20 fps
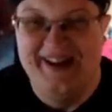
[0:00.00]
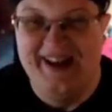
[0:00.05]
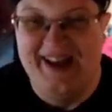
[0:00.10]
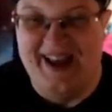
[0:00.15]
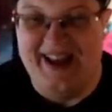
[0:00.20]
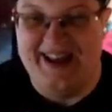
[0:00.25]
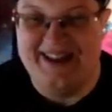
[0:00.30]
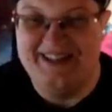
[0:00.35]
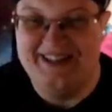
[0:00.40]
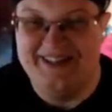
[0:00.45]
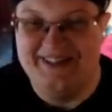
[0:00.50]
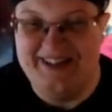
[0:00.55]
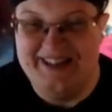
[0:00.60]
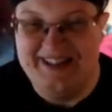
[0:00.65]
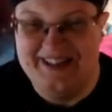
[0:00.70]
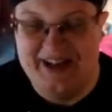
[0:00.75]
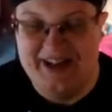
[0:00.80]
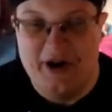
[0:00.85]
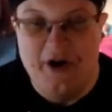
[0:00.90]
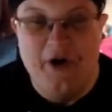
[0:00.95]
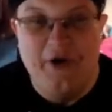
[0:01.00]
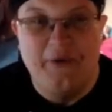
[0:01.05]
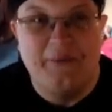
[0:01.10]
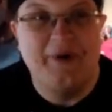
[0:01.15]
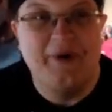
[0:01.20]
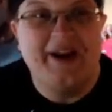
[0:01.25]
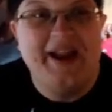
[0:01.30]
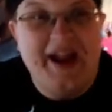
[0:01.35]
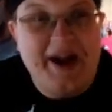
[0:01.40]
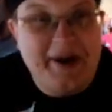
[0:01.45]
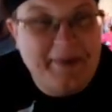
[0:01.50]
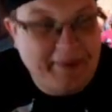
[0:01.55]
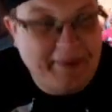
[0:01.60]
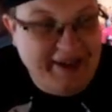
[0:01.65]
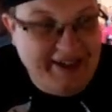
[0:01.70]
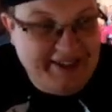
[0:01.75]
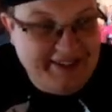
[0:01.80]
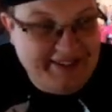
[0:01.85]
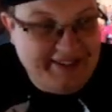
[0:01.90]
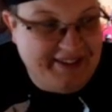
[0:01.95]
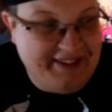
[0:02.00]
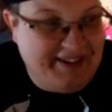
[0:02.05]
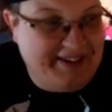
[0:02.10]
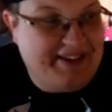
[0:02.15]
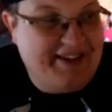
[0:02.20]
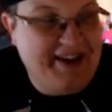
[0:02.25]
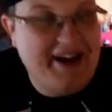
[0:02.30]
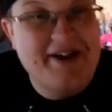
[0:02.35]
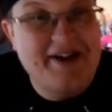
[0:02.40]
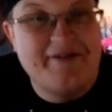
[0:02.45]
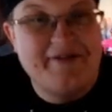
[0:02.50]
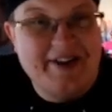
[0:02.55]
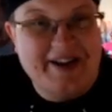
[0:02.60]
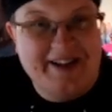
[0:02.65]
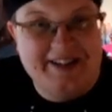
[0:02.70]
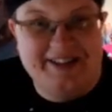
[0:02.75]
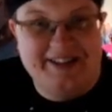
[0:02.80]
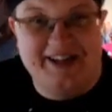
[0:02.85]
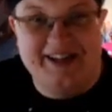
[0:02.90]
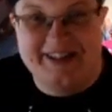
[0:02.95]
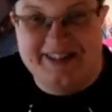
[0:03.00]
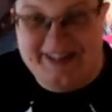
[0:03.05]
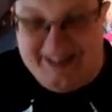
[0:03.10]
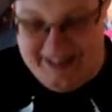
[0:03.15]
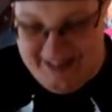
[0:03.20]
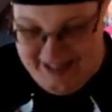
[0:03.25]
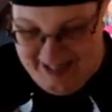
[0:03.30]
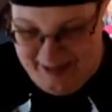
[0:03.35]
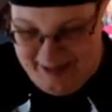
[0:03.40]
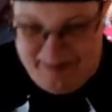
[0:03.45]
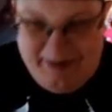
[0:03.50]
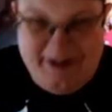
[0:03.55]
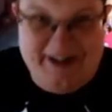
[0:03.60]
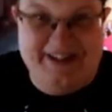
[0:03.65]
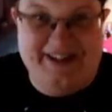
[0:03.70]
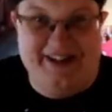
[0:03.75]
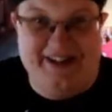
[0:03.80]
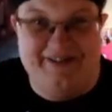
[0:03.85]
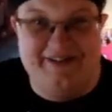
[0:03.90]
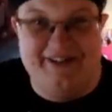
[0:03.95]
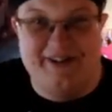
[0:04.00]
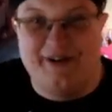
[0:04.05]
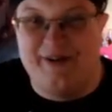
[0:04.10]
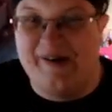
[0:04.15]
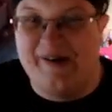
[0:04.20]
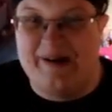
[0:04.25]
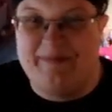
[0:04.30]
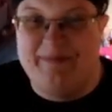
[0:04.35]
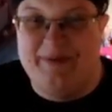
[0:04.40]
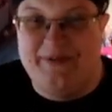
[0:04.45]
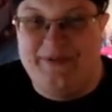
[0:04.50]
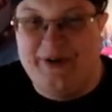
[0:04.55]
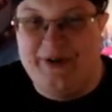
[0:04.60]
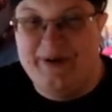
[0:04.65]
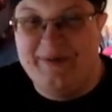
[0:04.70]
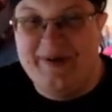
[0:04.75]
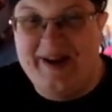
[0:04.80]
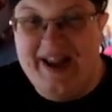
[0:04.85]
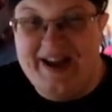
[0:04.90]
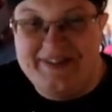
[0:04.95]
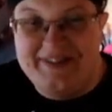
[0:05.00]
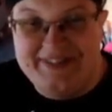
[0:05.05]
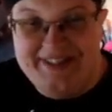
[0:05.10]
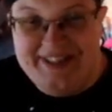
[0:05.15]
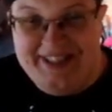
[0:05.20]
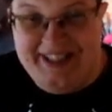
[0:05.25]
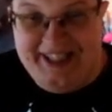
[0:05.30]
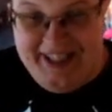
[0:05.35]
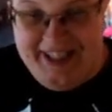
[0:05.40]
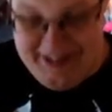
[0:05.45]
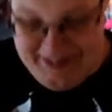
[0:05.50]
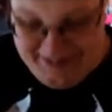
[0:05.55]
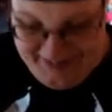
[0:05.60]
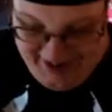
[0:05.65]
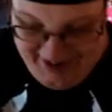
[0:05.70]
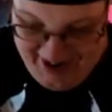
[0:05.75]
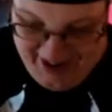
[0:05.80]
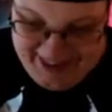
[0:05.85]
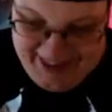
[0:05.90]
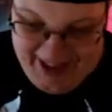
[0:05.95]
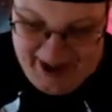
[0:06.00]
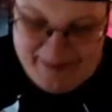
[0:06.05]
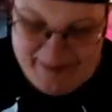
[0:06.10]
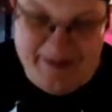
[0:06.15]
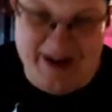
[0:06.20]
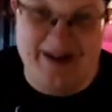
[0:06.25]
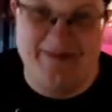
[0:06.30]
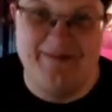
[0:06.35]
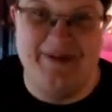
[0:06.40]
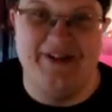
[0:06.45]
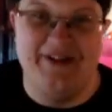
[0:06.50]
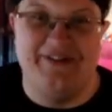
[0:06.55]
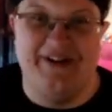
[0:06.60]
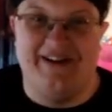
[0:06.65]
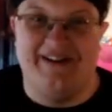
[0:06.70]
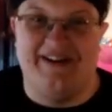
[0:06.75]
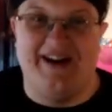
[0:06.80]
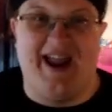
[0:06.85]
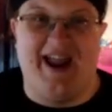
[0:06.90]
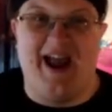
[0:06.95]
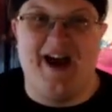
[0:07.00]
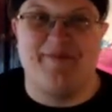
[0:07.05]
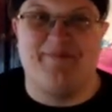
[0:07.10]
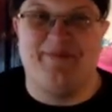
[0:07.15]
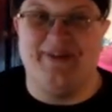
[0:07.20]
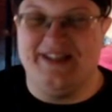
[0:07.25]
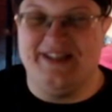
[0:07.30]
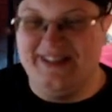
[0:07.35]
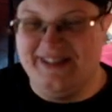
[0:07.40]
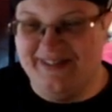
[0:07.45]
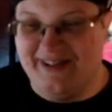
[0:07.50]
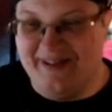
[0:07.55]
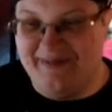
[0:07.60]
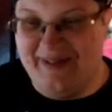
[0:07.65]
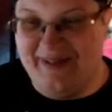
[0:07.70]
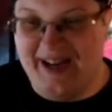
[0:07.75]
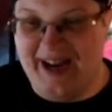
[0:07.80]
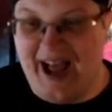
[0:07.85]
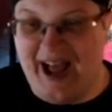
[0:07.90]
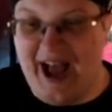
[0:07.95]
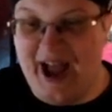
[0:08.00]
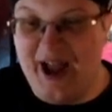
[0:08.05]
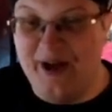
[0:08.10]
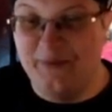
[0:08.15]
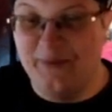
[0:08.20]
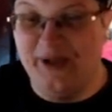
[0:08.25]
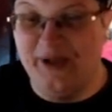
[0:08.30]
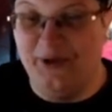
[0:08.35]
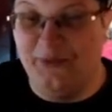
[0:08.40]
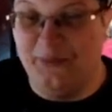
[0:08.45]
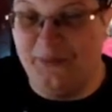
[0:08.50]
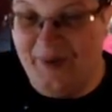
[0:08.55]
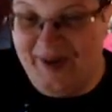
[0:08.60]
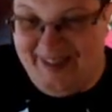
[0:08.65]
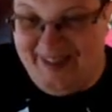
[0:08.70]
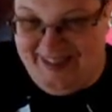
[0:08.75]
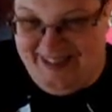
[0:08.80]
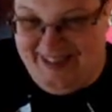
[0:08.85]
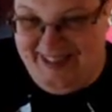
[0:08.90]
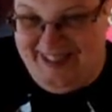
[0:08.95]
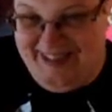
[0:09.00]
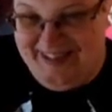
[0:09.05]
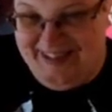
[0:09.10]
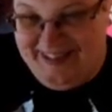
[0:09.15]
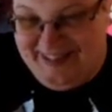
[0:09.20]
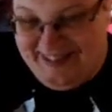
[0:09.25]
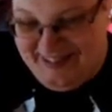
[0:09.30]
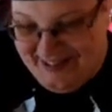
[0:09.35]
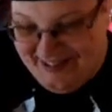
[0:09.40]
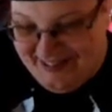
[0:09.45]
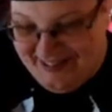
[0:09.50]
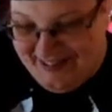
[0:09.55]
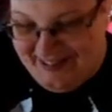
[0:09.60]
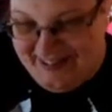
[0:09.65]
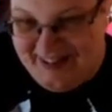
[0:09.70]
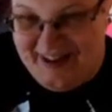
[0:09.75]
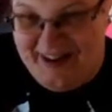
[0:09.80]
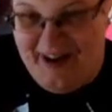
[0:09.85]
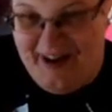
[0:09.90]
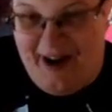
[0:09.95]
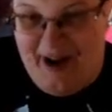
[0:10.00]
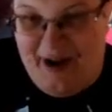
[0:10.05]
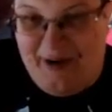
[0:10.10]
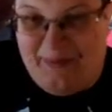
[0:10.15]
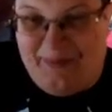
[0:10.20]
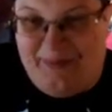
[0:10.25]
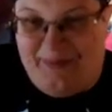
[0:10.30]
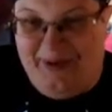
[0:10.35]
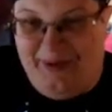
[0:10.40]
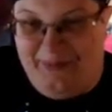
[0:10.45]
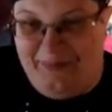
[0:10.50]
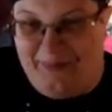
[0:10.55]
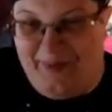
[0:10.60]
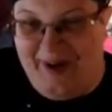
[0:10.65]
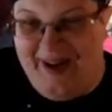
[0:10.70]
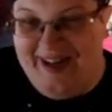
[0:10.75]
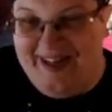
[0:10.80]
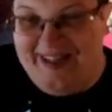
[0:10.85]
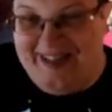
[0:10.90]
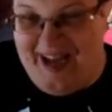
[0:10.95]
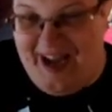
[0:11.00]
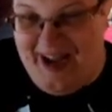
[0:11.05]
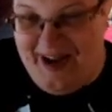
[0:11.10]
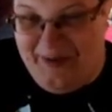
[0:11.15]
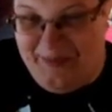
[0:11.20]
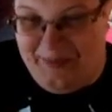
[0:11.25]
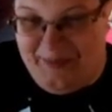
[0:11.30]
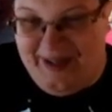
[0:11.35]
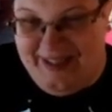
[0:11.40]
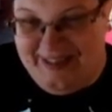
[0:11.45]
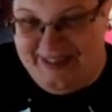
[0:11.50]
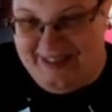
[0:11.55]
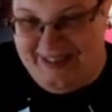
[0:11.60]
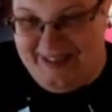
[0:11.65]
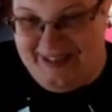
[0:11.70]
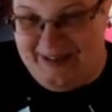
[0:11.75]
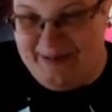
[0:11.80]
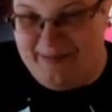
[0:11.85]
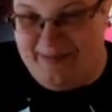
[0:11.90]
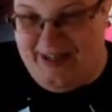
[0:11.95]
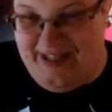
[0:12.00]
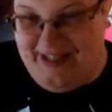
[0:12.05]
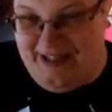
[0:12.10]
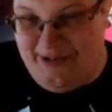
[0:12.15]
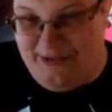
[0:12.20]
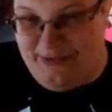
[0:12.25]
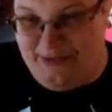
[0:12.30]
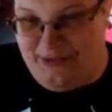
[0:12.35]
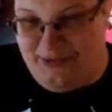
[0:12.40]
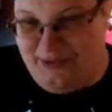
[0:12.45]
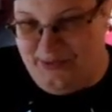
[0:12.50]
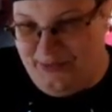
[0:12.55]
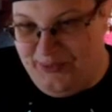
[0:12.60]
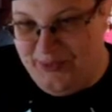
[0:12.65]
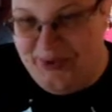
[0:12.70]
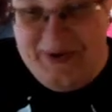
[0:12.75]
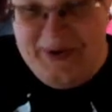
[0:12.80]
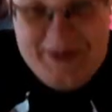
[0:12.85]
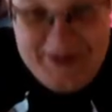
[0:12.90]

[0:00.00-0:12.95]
And so he's like, well, can't we talk to this person real quick before we have to leave? And that made me very happy. So I'm like, I will wait. I want to meet you too.